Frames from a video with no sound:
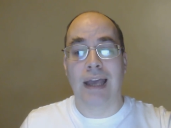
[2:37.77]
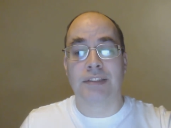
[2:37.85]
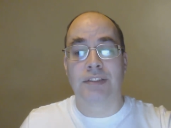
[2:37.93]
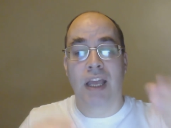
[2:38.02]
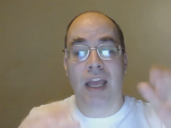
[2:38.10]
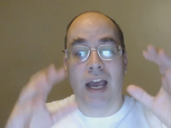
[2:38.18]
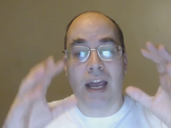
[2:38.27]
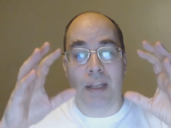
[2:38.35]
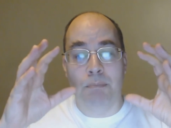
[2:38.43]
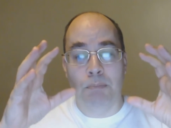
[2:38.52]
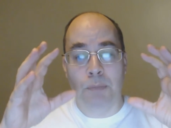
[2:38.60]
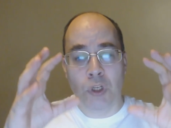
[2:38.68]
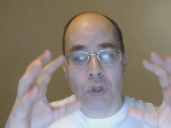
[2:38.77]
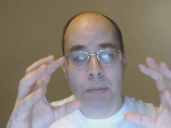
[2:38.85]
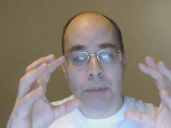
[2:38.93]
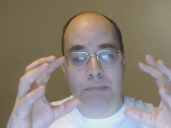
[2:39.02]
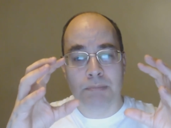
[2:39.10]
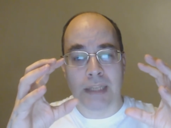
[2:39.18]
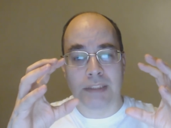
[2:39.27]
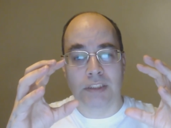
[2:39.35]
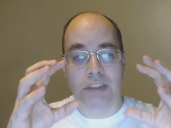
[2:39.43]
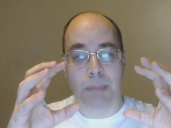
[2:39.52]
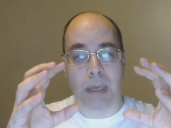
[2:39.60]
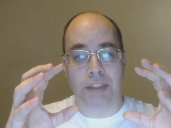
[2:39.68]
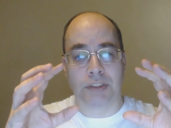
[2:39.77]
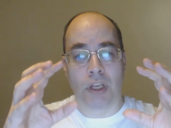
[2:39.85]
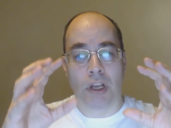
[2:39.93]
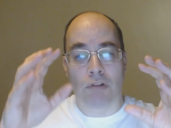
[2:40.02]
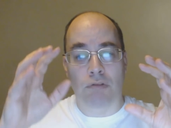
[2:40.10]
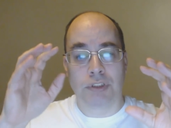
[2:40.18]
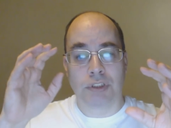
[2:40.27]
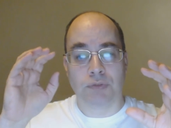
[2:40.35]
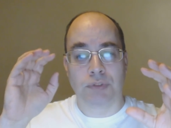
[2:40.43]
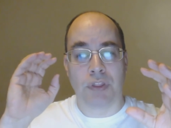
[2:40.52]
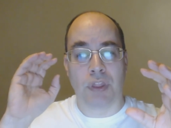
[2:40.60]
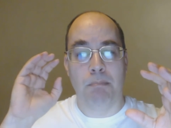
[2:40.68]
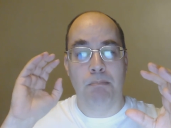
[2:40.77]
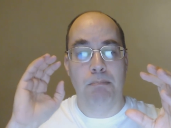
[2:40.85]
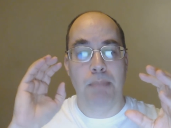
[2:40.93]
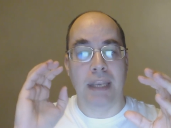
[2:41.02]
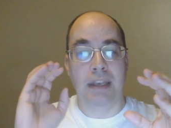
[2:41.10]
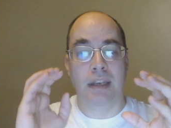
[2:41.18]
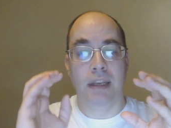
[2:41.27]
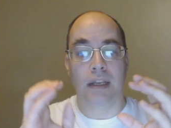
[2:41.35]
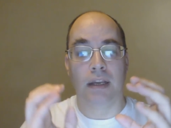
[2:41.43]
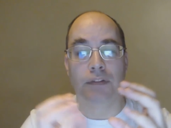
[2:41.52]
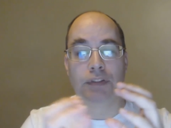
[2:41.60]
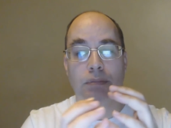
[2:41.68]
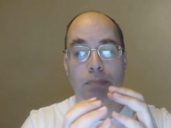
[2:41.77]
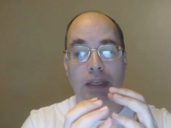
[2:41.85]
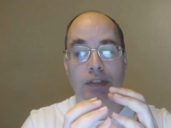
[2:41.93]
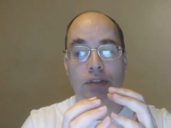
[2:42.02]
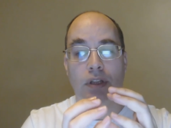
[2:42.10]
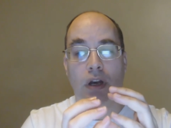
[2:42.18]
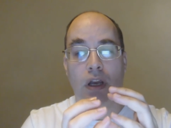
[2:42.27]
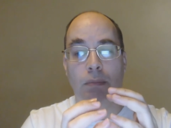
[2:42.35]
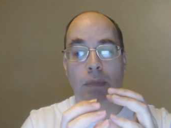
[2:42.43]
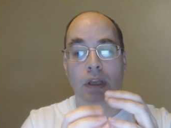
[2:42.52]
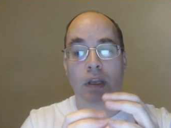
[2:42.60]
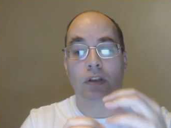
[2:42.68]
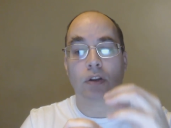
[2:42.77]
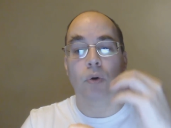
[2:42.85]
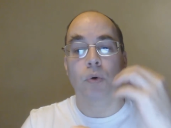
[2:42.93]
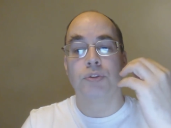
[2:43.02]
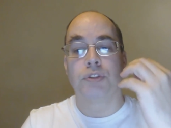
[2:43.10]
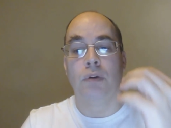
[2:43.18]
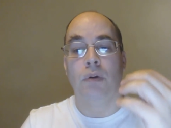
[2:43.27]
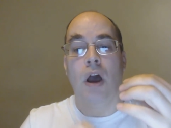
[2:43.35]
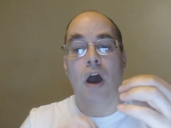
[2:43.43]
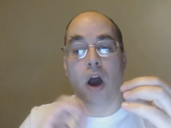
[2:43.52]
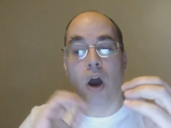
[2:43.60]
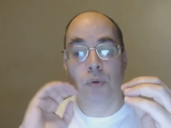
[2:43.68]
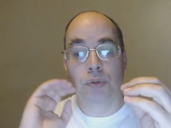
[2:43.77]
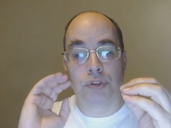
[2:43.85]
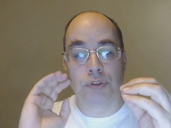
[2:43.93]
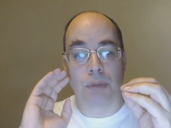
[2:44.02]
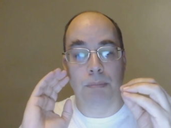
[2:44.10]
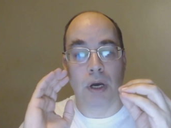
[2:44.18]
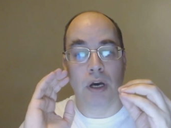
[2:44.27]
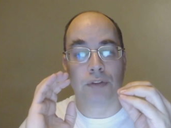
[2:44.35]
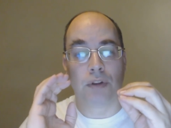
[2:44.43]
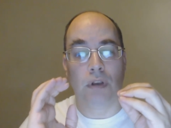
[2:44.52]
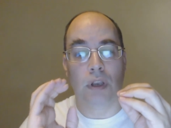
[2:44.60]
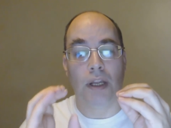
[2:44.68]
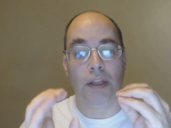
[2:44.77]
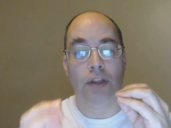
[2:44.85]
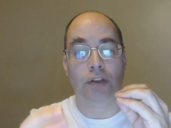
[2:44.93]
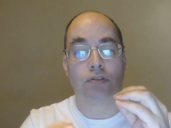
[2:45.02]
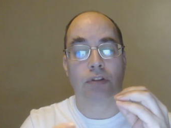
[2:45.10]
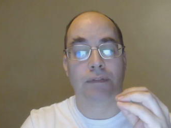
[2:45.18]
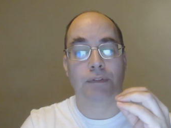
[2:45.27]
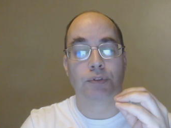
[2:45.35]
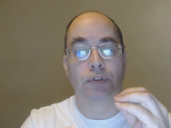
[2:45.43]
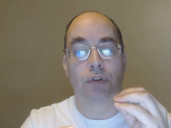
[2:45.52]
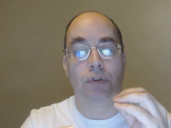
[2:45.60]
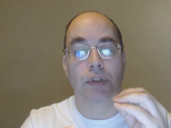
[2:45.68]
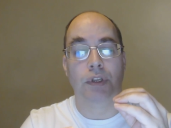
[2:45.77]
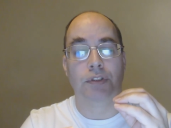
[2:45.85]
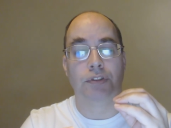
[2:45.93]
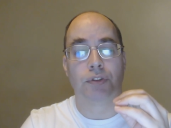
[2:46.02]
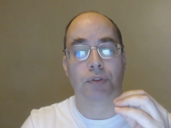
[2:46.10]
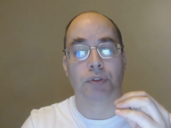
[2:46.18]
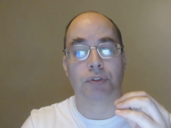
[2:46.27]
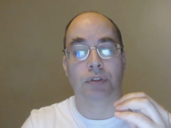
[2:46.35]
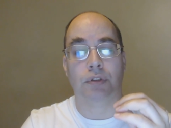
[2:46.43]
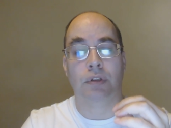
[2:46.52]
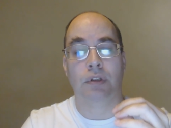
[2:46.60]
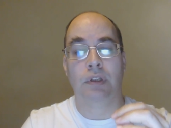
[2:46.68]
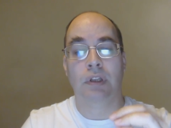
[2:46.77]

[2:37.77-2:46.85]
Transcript: as an enormous mass in space results in the bending of space-time. It also alters the path of light that travels through the distortion.